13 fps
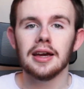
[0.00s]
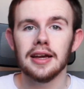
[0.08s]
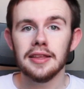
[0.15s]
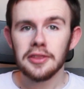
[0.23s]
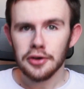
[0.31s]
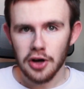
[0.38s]

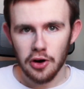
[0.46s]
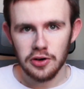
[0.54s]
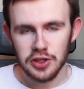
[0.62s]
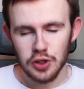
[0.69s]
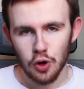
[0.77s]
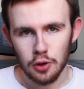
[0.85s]
In their
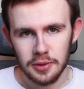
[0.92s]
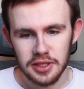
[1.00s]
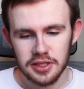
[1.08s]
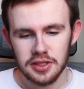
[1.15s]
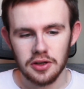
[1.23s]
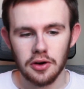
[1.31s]
current
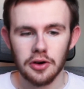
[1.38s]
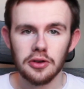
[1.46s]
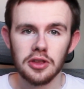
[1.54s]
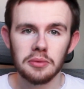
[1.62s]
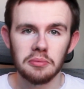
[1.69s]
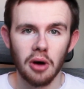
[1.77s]
orbits,
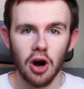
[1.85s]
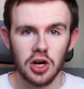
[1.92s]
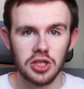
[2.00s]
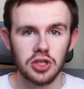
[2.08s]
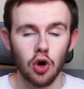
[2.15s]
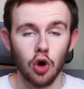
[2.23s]
Earth and Mars